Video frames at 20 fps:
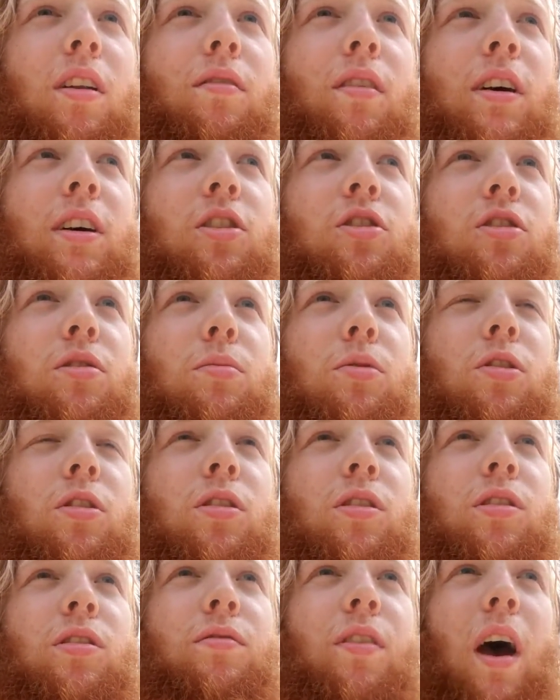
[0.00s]
and
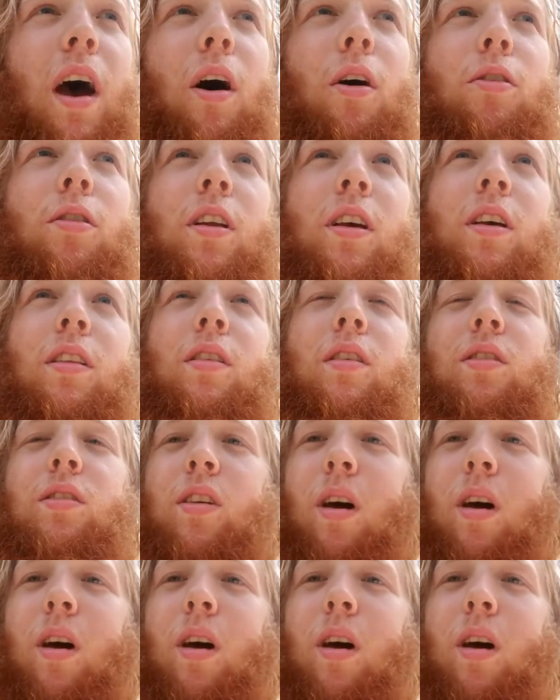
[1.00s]
vegetables found in the